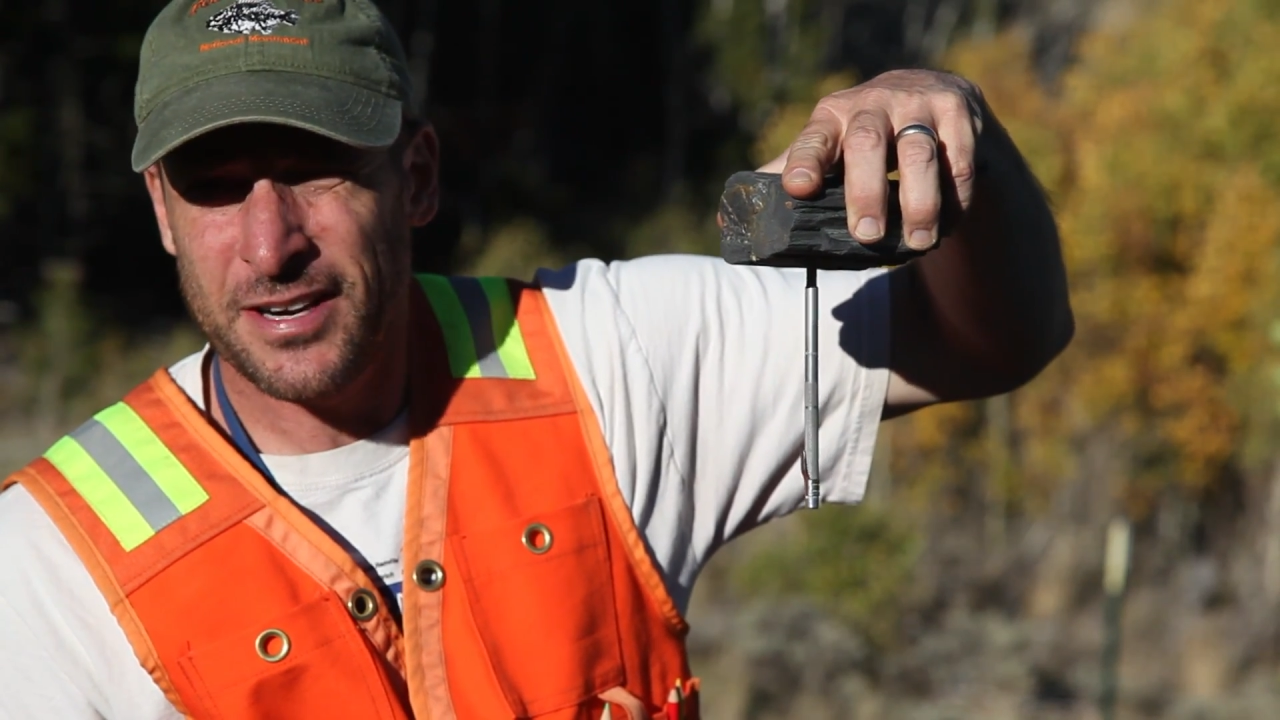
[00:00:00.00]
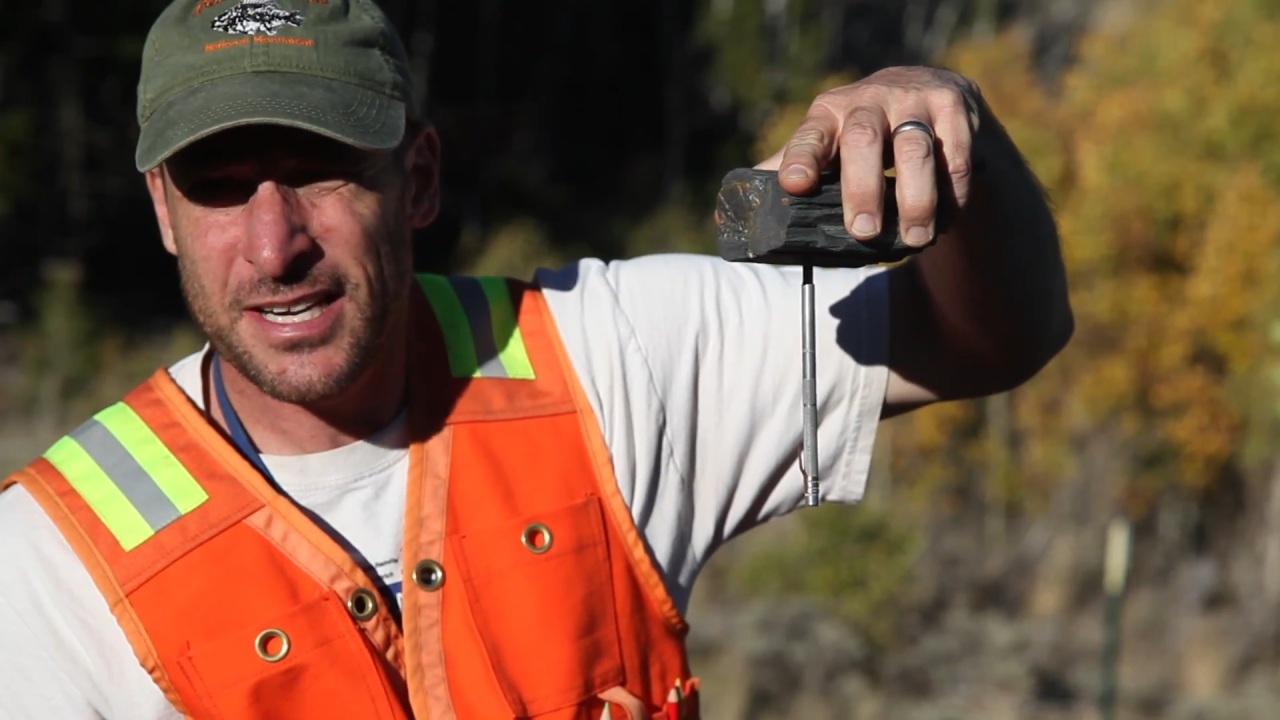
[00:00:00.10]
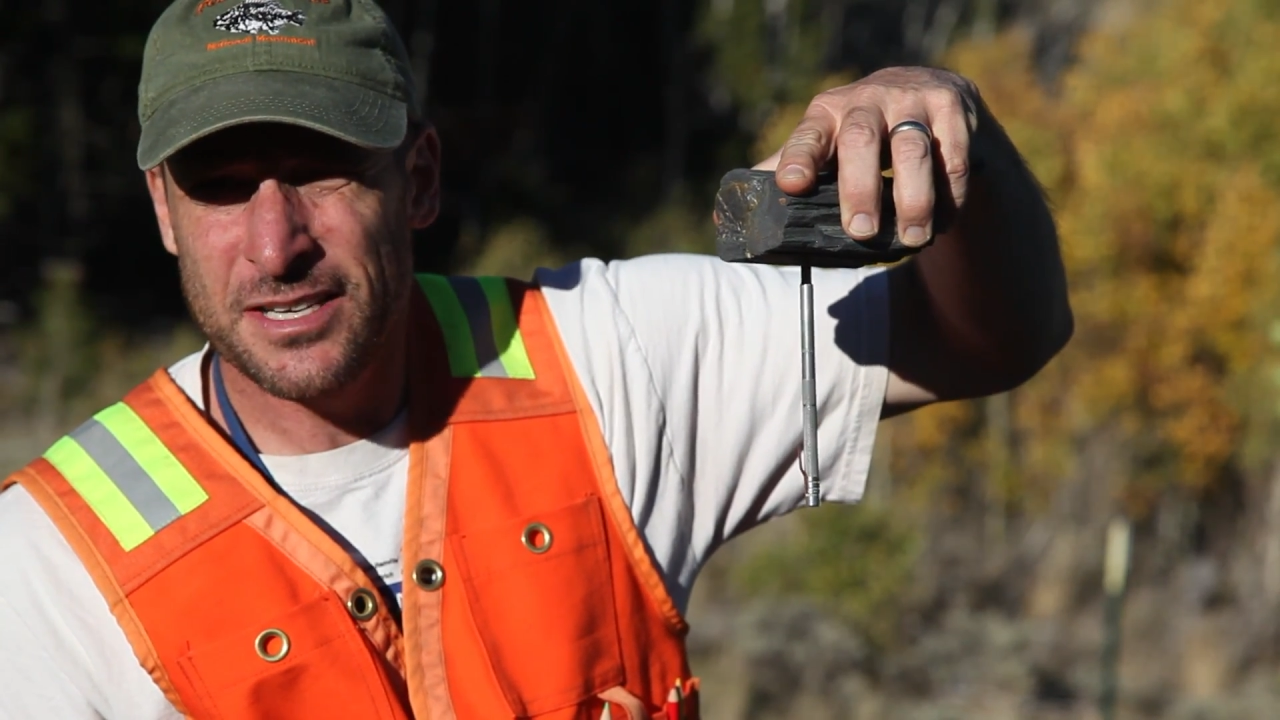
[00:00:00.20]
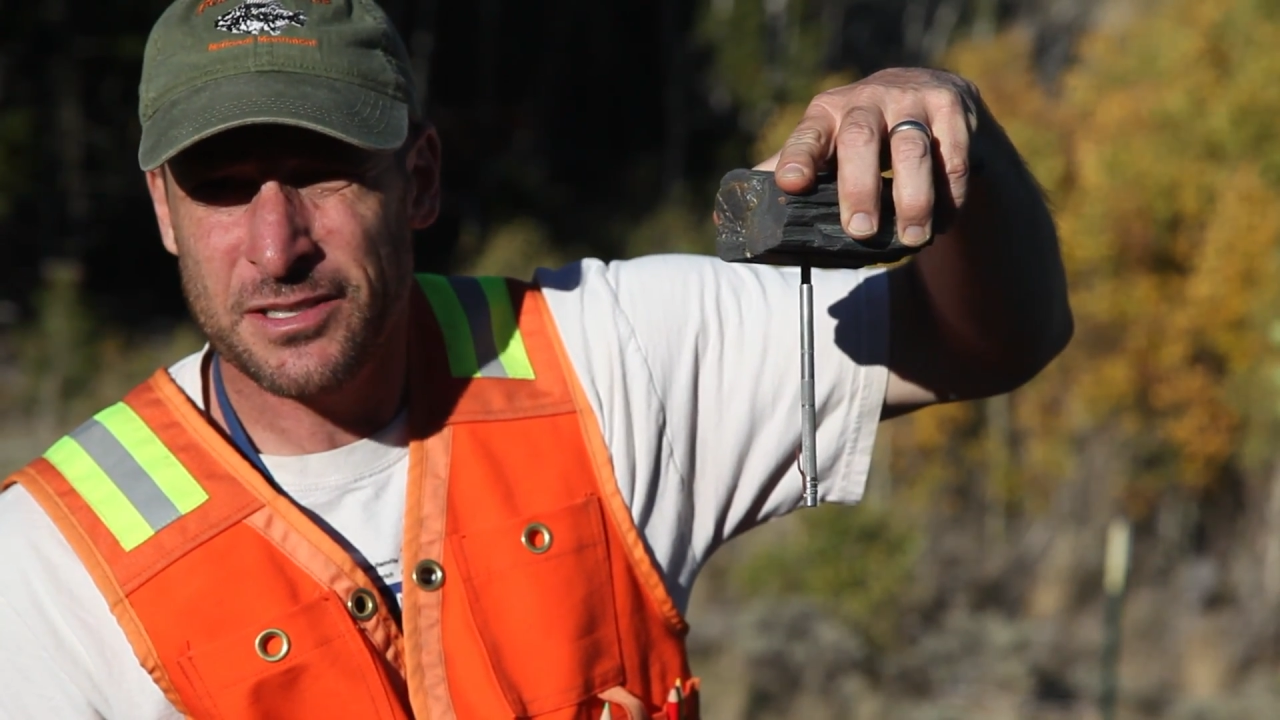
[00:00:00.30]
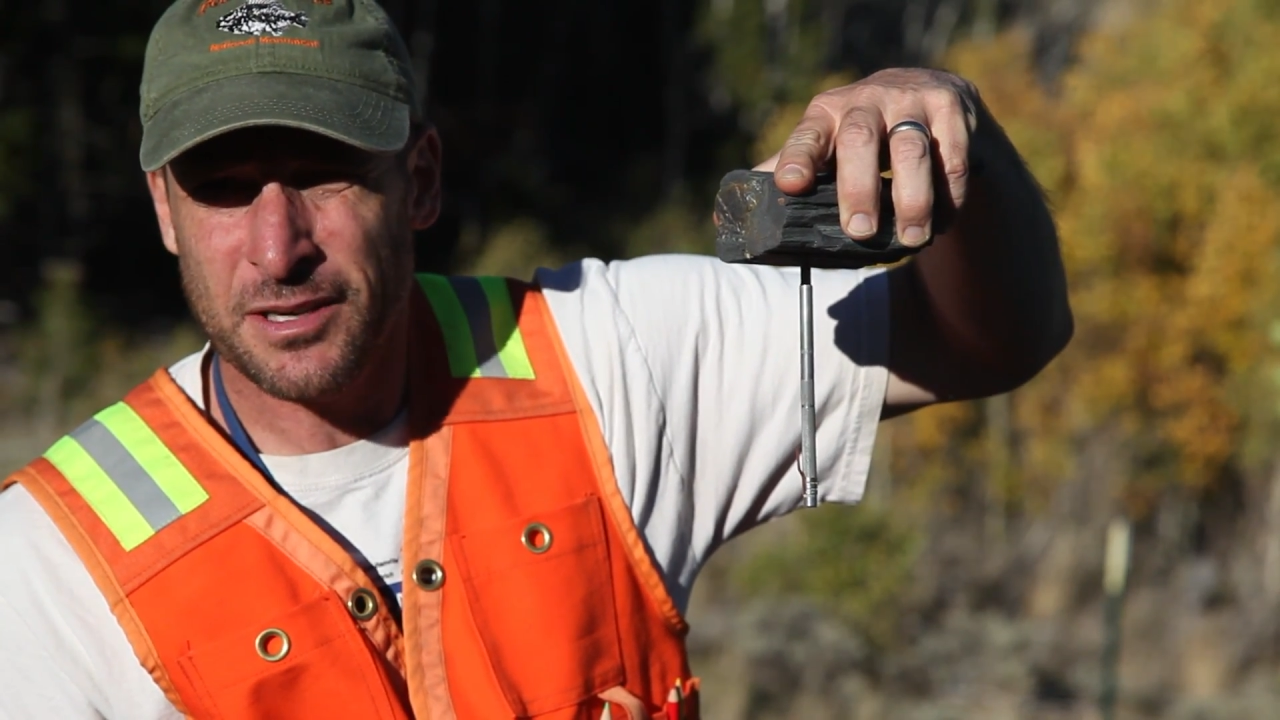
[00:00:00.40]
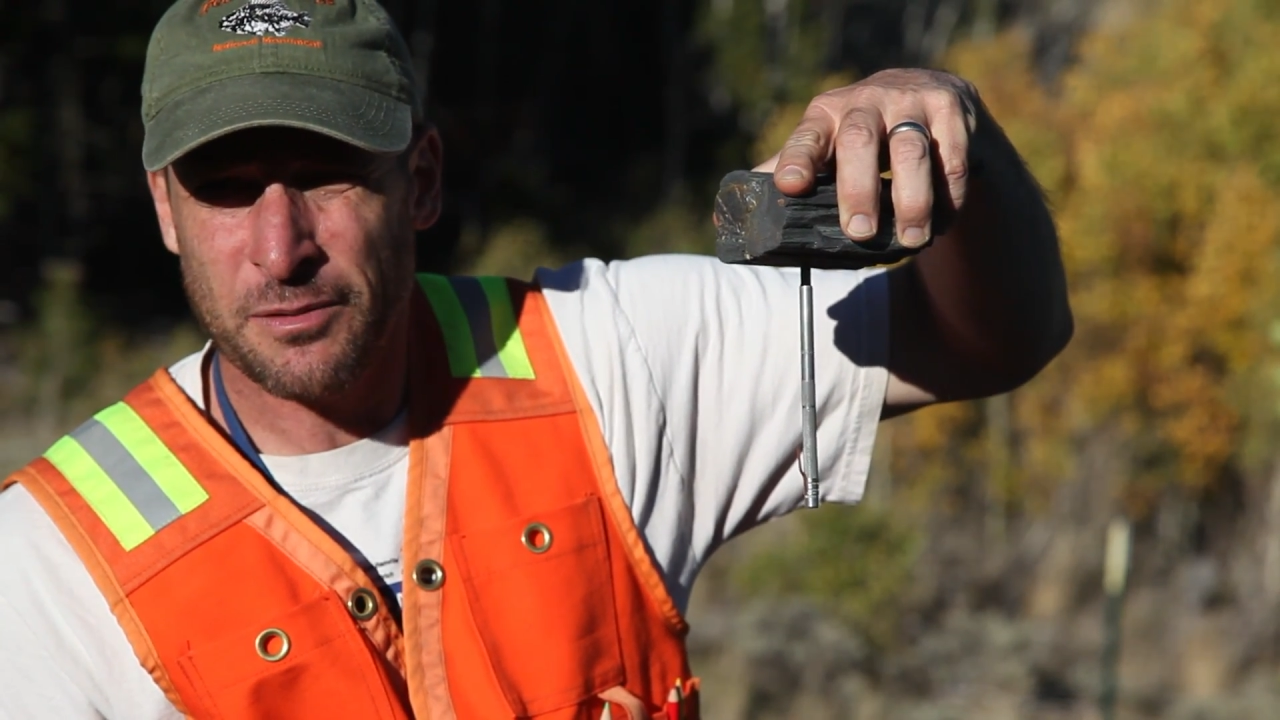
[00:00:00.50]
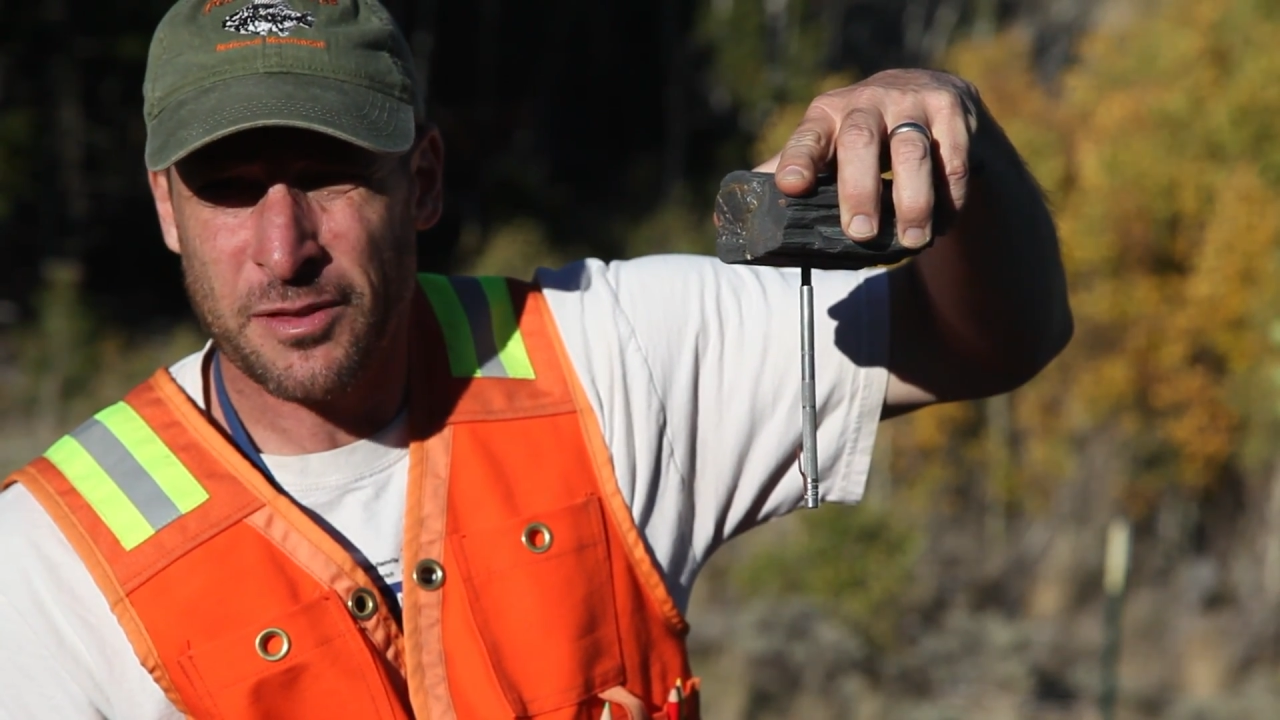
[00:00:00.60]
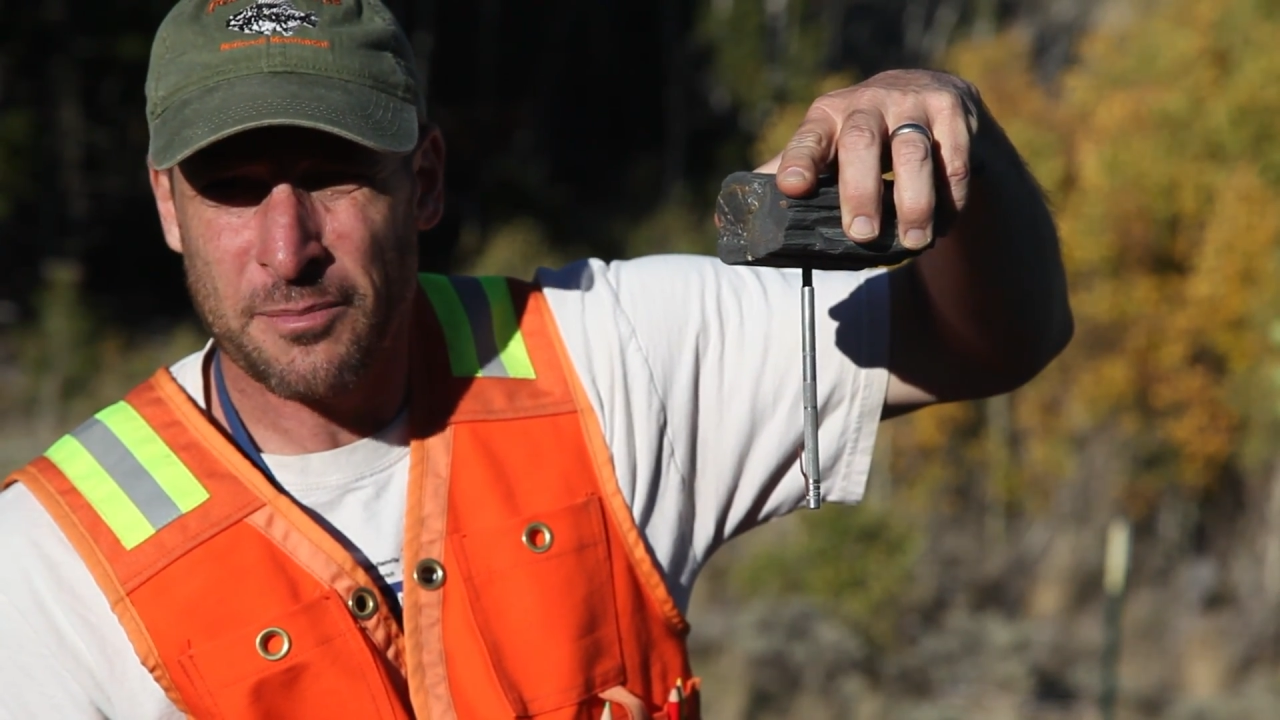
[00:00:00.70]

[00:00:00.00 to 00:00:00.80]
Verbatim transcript: easily with